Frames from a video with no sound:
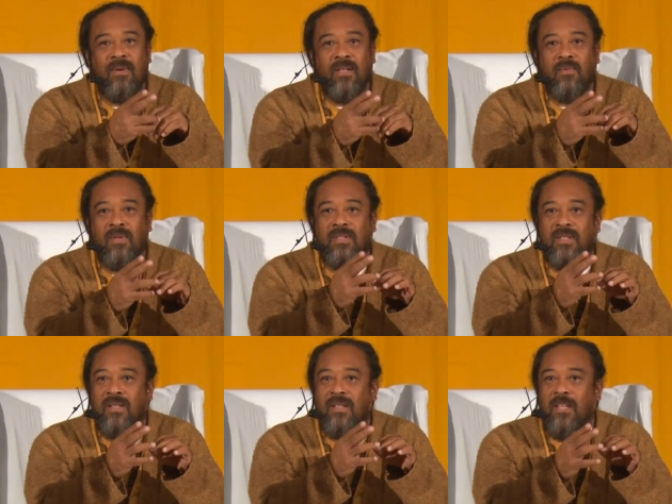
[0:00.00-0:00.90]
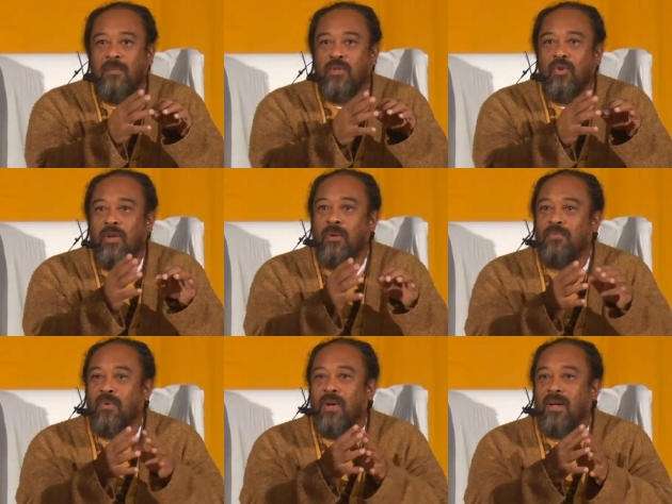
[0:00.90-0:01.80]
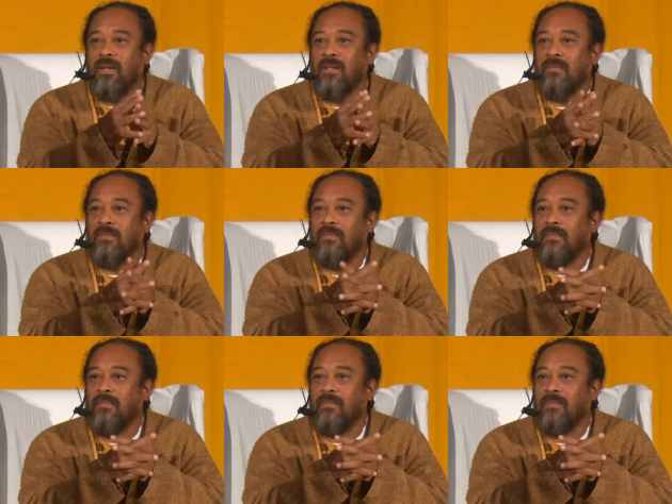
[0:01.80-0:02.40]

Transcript: but it will still keep showing up for work,